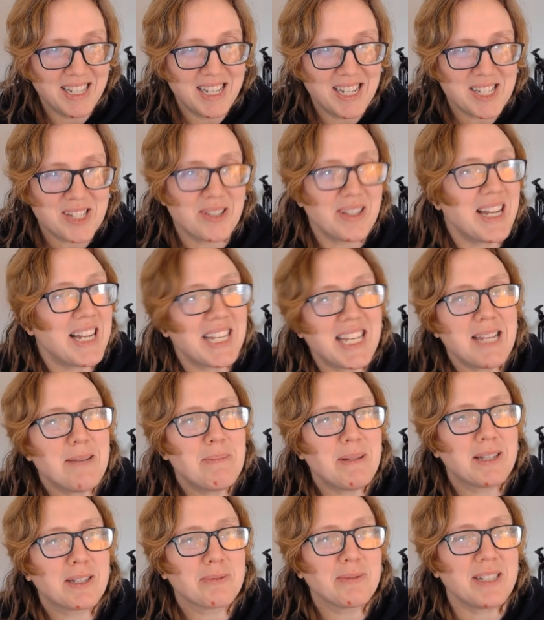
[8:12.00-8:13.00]
So that can't
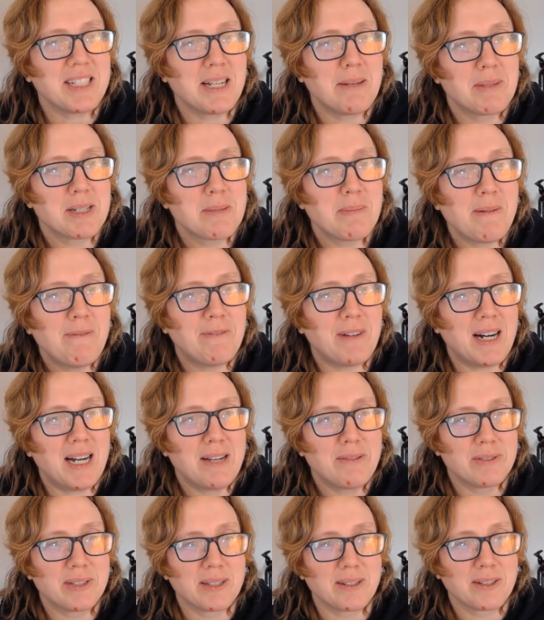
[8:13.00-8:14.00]
be 3. That must be 5
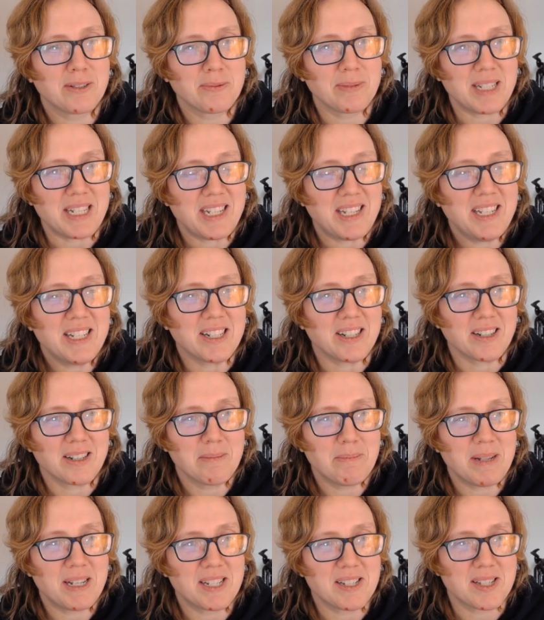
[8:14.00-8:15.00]
with a 3 here,
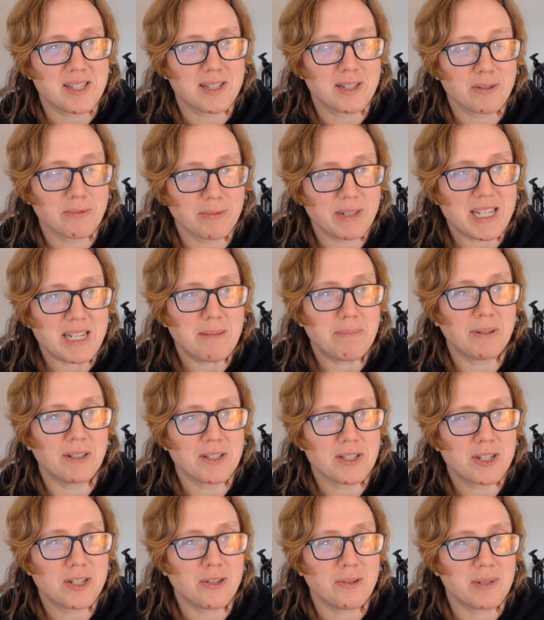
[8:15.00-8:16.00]
because 3 plus
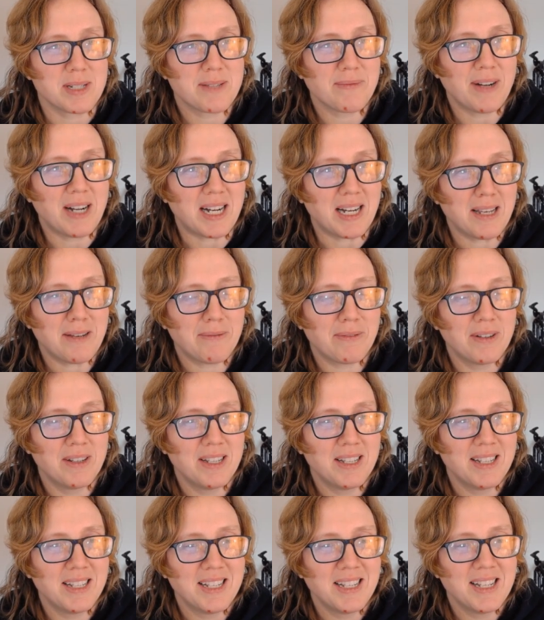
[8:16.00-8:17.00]
2 is 5.
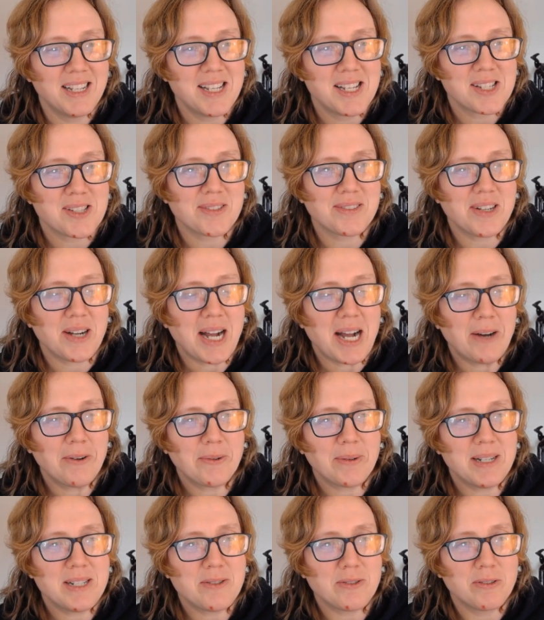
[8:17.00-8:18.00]
So now how do
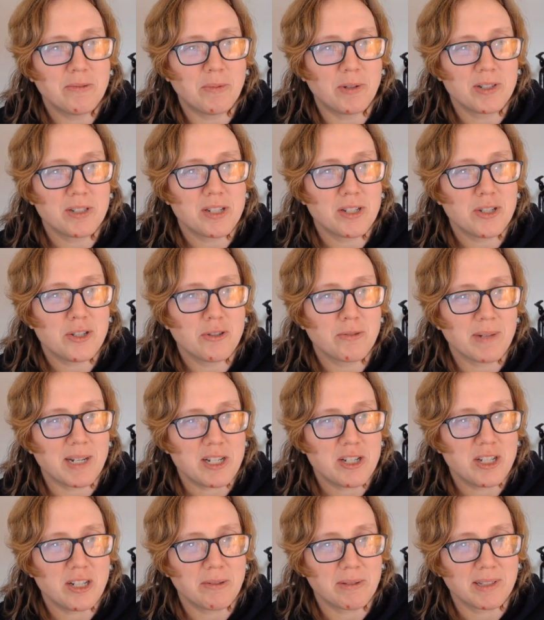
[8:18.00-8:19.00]
I do a 1 to 2
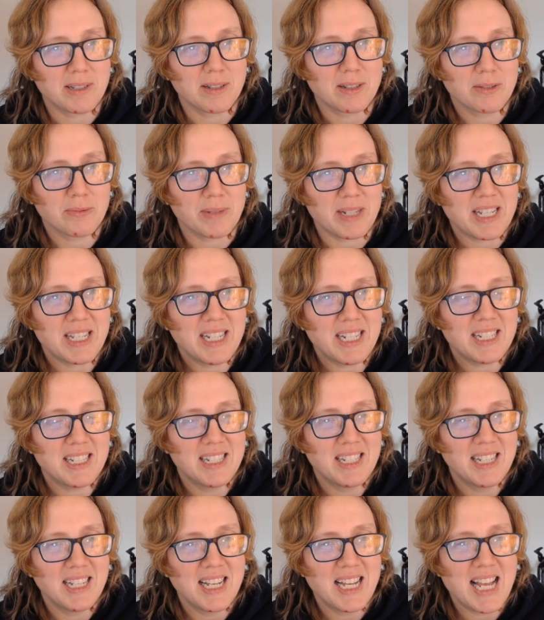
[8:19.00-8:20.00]
ratio with a 3 in it?
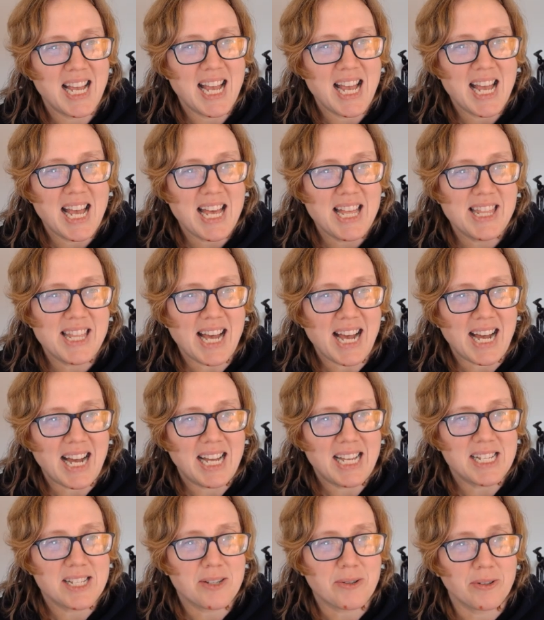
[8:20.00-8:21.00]

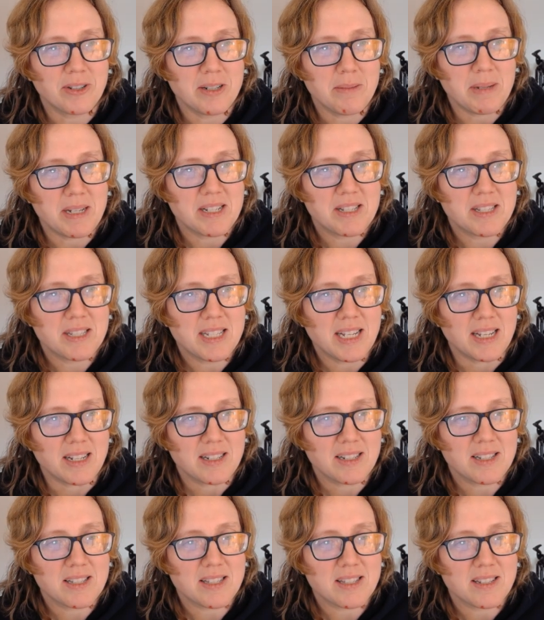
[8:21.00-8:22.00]
That is going to be a
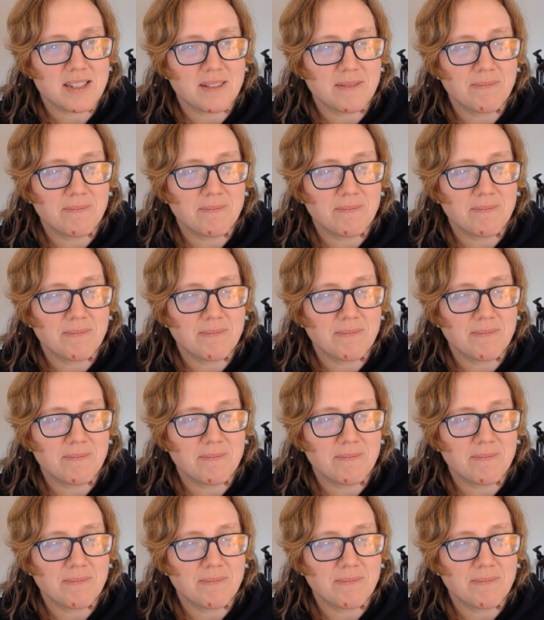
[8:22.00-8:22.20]
6.